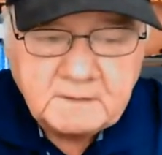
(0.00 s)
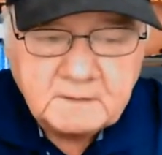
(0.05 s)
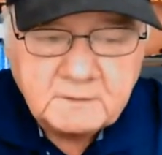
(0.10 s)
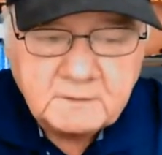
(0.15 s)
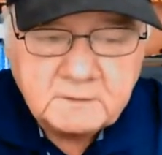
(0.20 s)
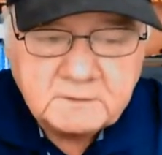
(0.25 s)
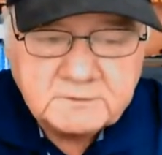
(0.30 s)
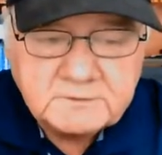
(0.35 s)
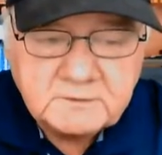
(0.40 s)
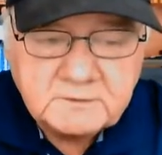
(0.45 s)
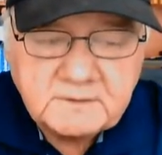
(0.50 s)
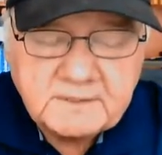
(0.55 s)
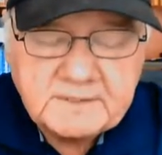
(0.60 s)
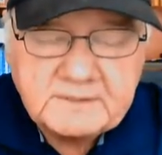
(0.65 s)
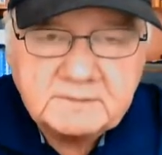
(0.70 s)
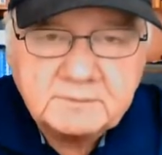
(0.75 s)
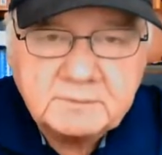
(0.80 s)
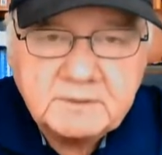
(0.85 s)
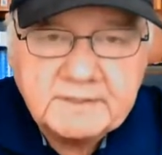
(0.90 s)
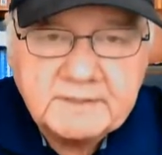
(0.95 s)
Also
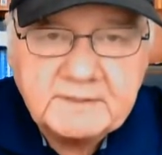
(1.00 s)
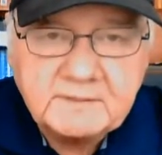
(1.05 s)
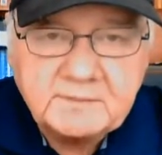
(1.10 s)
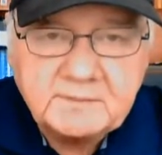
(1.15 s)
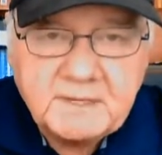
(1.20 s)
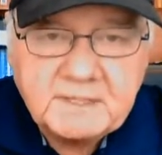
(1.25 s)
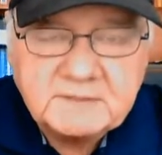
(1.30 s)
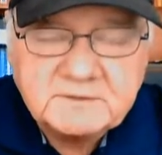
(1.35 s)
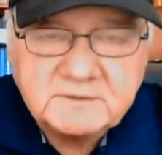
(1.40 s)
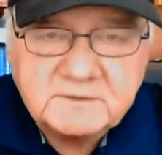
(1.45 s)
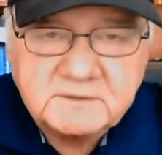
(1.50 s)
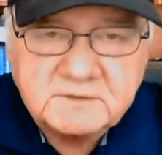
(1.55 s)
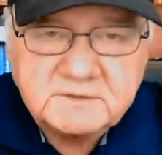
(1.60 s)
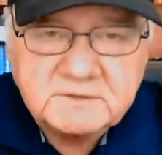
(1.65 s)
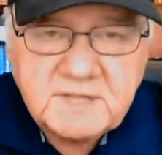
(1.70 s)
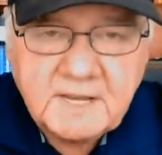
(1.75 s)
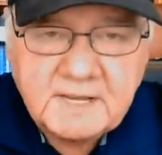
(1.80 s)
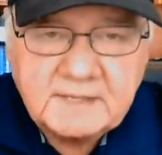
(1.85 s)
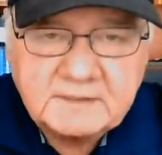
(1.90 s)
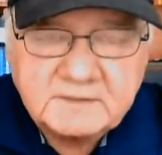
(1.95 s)
like to play the boxed
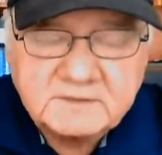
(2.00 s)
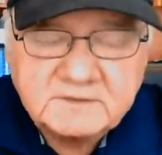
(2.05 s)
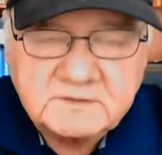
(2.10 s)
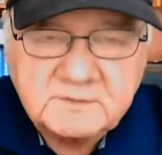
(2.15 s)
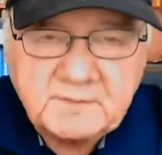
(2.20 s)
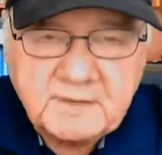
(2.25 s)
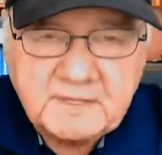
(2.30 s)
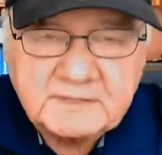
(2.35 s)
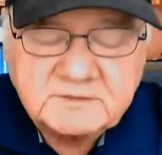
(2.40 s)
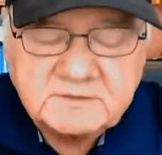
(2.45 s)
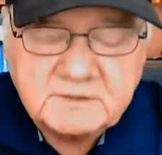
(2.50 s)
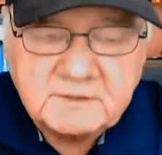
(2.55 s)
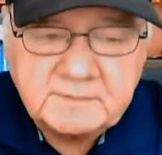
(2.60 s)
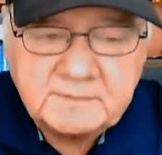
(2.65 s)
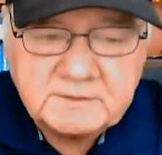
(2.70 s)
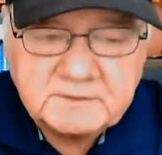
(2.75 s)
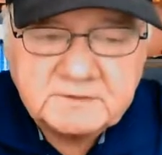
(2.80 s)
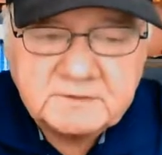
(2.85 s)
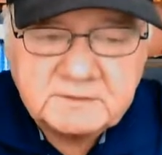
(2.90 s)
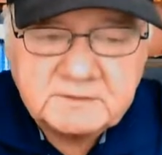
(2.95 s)
exotics, the box
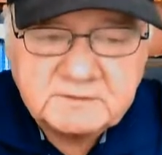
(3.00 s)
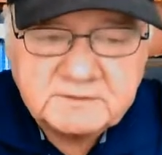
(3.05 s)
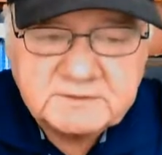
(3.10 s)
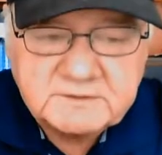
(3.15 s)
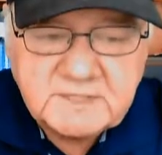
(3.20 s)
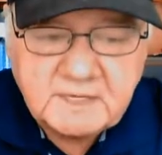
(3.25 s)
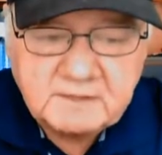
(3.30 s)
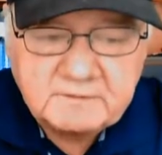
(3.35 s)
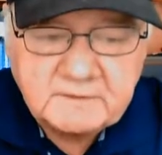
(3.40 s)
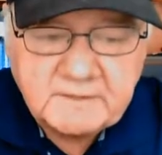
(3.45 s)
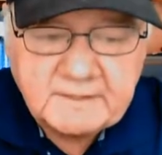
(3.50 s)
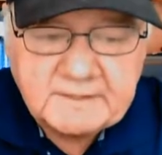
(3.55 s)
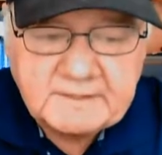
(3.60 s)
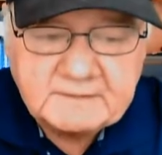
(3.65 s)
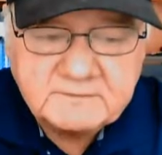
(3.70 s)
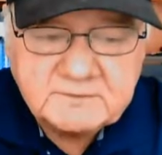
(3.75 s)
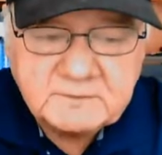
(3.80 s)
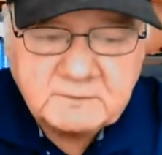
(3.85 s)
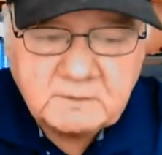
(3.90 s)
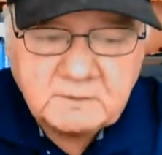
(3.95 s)
gimmicks here at
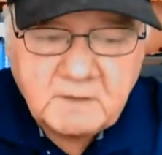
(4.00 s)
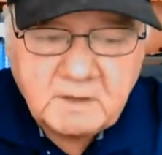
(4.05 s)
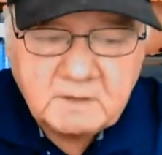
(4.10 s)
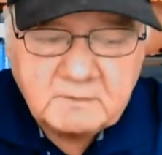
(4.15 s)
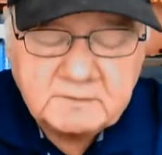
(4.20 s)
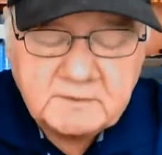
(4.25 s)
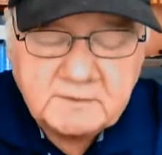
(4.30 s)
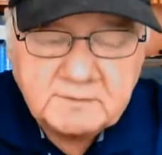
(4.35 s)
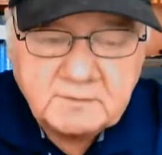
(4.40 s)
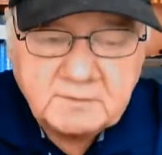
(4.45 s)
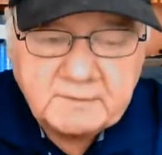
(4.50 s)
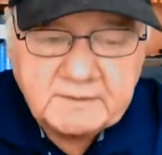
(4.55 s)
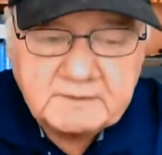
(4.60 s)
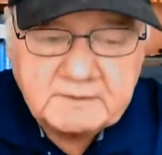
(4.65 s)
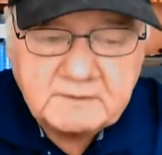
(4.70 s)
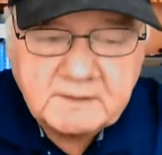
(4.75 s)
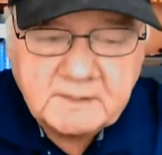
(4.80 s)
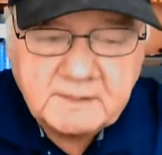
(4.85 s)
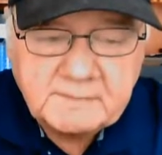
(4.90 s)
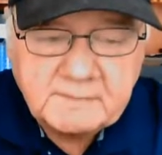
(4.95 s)
Southland, so along with number
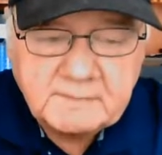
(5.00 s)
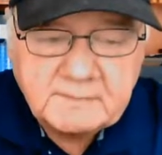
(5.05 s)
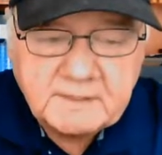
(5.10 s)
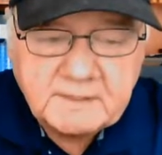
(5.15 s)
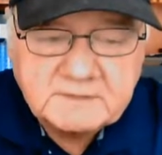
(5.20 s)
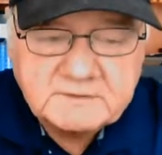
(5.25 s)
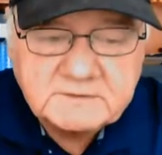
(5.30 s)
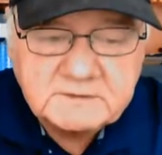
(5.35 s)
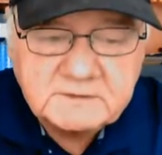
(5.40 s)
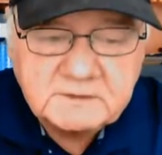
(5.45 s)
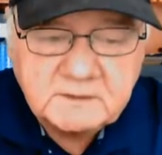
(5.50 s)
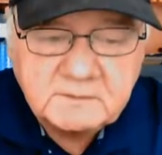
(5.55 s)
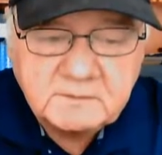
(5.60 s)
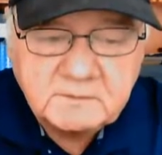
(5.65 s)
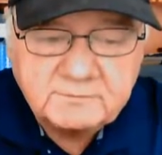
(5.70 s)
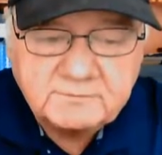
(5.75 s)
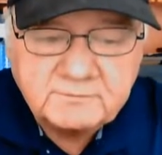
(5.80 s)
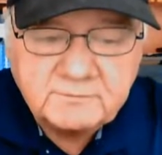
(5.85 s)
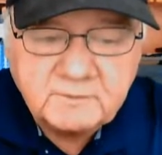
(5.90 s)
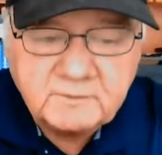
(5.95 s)
8, I'll be boxing
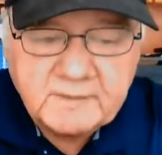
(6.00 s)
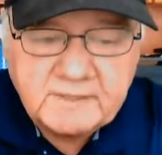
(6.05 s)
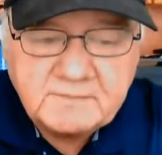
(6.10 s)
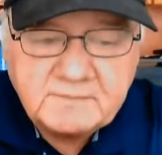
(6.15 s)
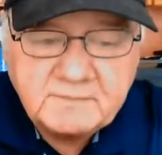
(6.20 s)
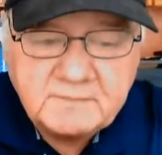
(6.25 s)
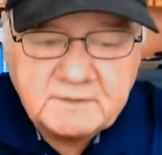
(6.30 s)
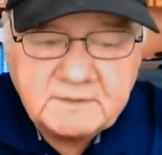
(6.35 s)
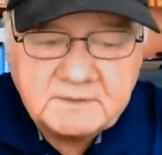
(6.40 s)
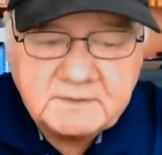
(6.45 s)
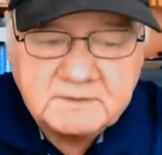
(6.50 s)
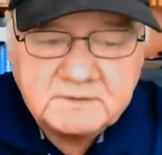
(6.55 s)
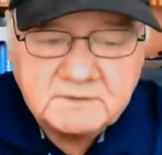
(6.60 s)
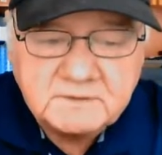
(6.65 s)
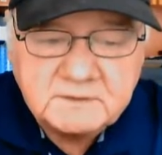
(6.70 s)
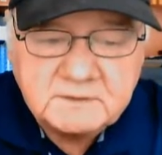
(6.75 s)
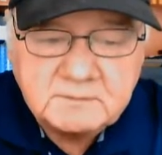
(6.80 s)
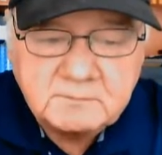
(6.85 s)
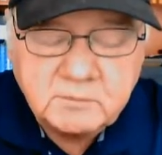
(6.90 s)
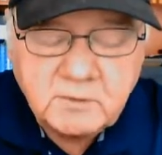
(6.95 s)
number 4, NB's
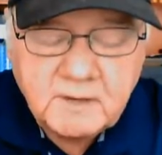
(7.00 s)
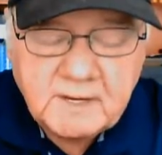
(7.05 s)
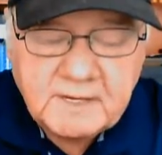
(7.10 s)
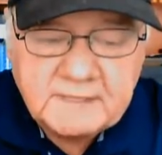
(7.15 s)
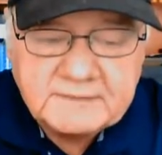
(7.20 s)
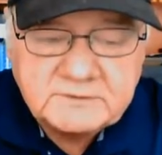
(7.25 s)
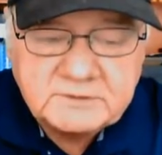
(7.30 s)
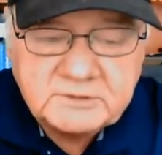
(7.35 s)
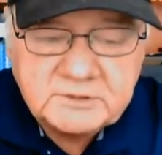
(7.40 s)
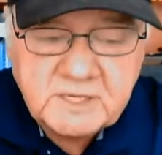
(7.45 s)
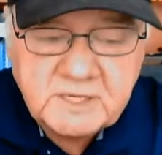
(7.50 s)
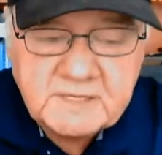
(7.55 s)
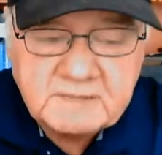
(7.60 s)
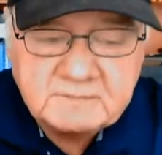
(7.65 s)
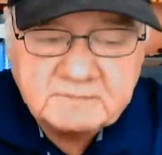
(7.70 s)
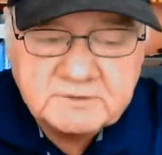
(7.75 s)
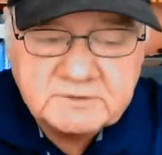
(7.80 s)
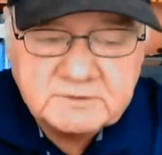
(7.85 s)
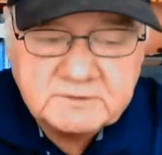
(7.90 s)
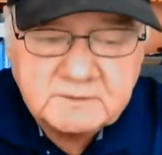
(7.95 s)
LeBron
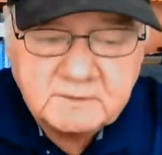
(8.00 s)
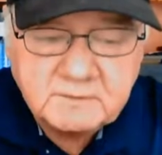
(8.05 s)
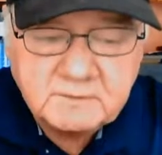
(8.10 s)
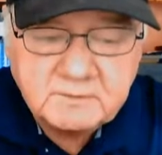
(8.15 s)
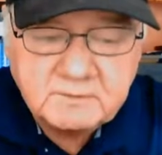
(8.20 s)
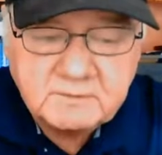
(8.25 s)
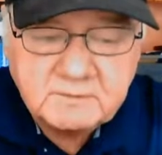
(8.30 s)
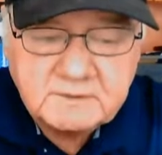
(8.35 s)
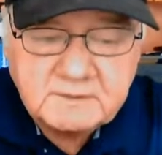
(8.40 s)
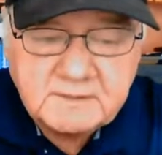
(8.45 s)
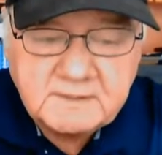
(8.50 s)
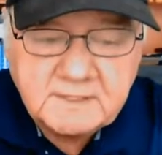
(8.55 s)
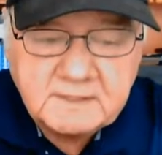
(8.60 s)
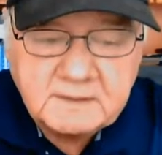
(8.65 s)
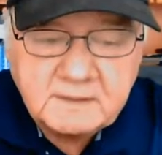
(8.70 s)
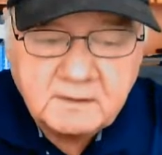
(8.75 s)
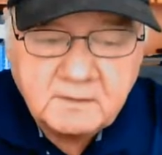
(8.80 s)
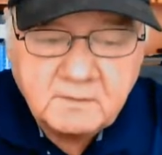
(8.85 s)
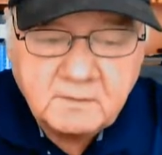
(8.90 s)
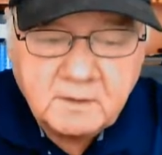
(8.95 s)
James, number 3,
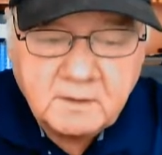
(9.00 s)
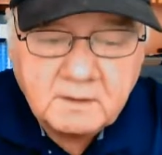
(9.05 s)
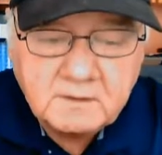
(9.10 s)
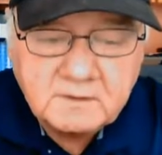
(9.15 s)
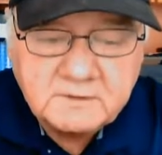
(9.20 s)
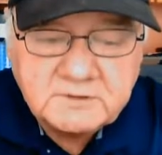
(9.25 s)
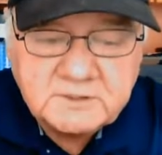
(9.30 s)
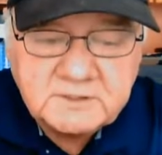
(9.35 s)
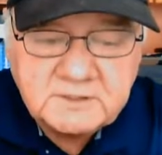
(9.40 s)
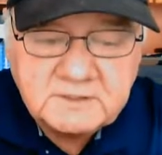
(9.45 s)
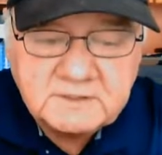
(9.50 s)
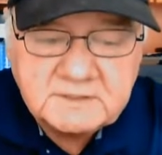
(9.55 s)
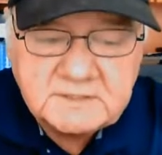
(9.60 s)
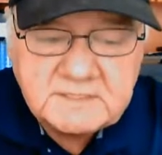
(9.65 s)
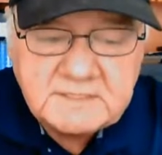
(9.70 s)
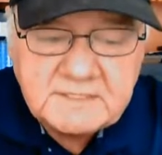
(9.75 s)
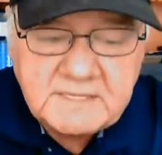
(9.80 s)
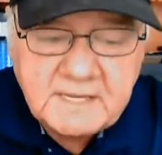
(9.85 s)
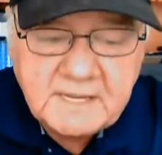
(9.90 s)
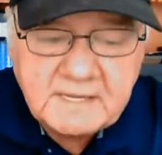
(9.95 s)
Deco Archie
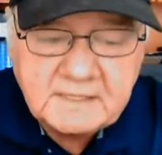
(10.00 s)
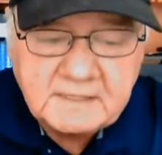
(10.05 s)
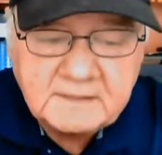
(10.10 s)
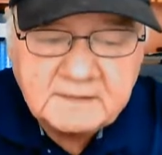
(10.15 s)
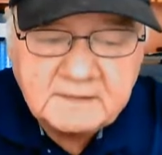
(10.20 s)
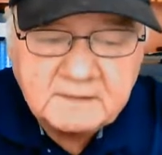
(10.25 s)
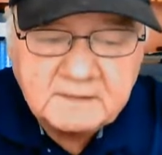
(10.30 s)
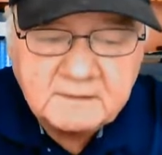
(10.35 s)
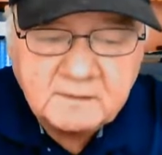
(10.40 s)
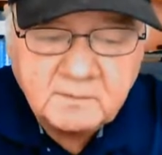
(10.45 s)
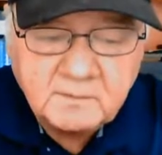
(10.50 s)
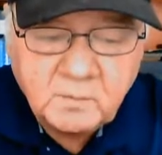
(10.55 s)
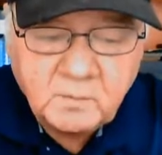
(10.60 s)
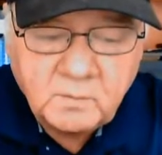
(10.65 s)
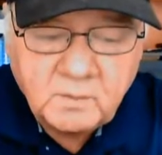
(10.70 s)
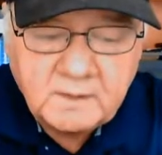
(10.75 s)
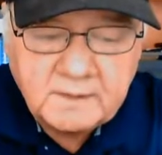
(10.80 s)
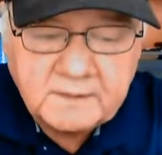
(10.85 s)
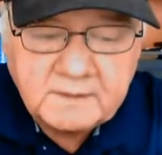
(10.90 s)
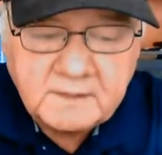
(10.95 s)
Lee, and number
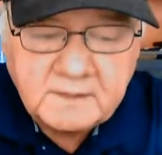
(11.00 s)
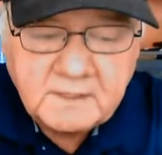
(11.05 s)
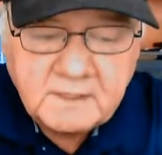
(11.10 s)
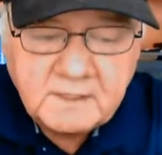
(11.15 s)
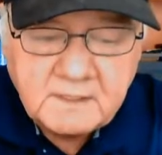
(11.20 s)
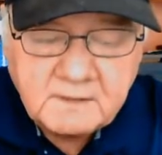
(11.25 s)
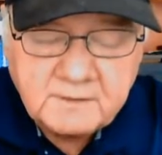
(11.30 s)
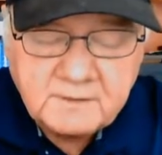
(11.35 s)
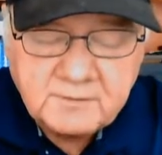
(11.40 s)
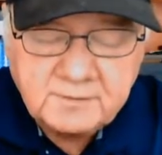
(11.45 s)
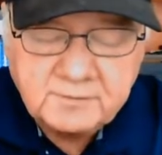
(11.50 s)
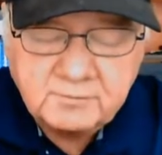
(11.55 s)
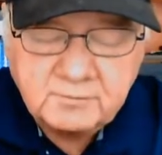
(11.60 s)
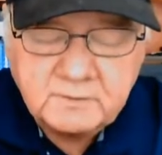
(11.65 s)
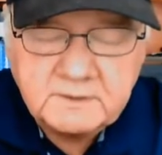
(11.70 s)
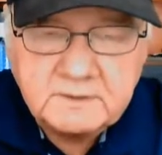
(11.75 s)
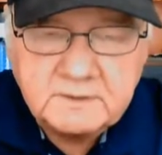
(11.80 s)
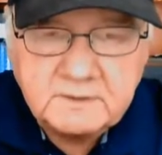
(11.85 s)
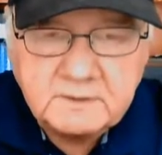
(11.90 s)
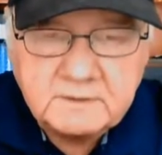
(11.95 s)
1,
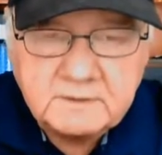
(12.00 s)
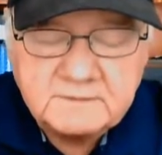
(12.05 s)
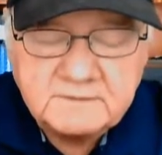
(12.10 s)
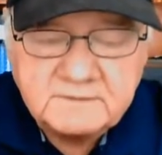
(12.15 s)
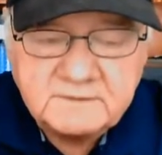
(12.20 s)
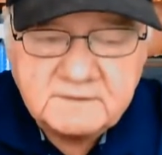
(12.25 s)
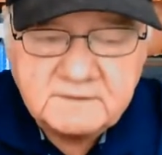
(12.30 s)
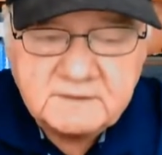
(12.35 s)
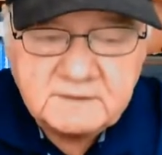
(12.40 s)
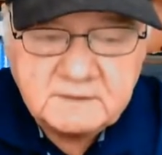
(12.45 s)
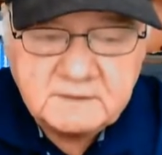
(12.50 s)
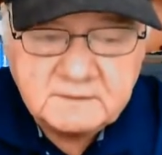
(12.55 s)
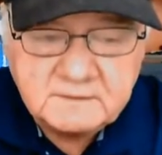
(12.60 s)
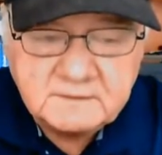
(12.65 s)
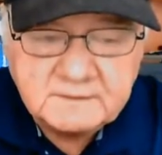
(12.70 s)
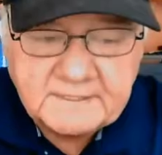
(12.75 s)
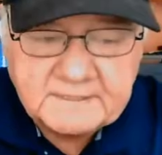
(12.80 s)
Thrill Deal.